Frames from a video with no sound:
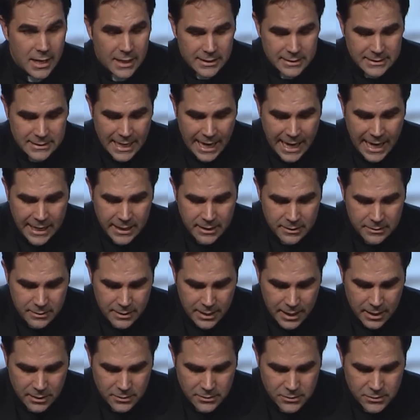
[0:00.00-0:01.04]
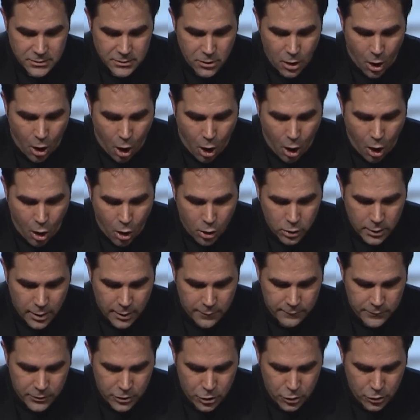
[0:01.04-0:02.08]
take this, all
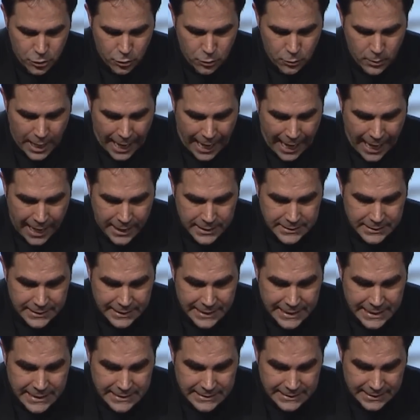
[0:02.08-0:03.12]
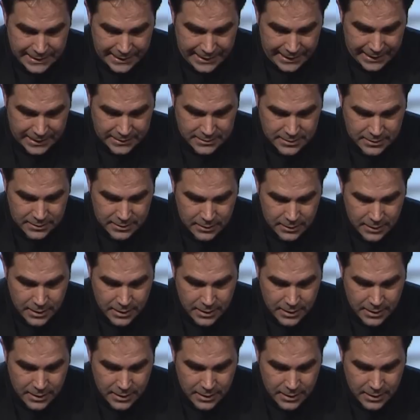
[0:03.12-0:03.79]
of you, and eat it.